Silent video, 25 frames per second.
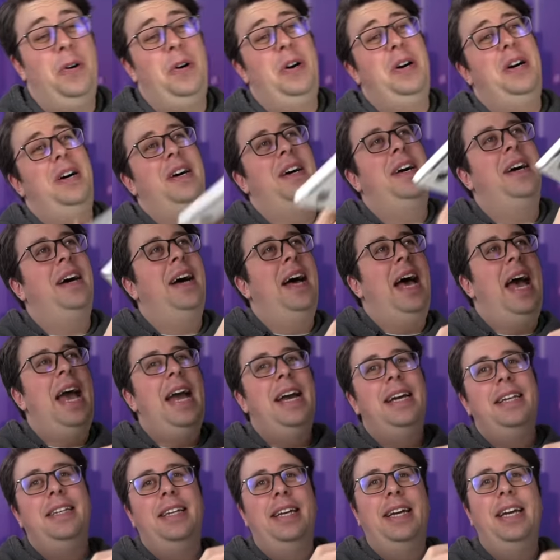But I
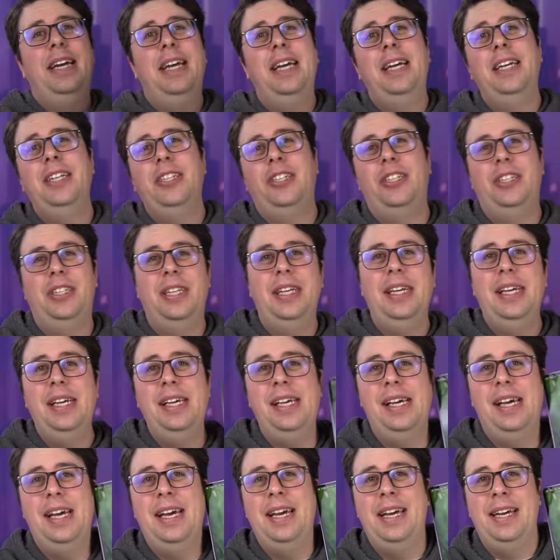will admit, just
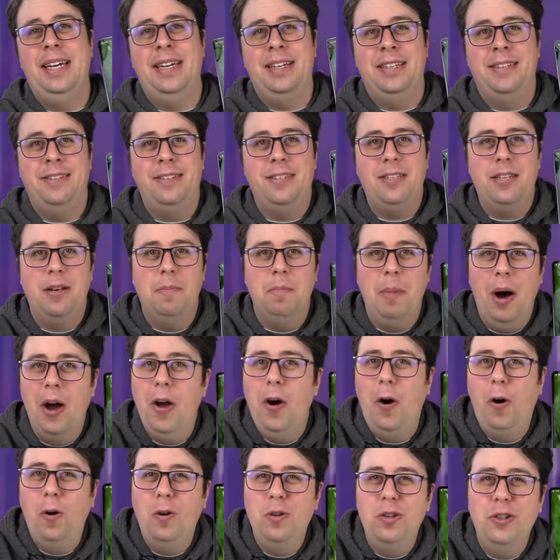like the notch on
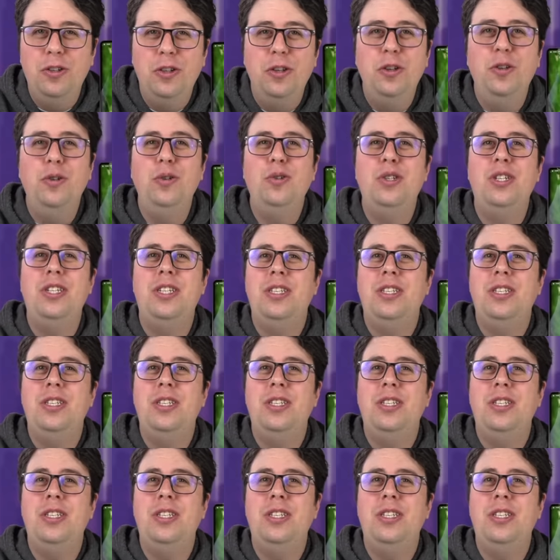my MacBook,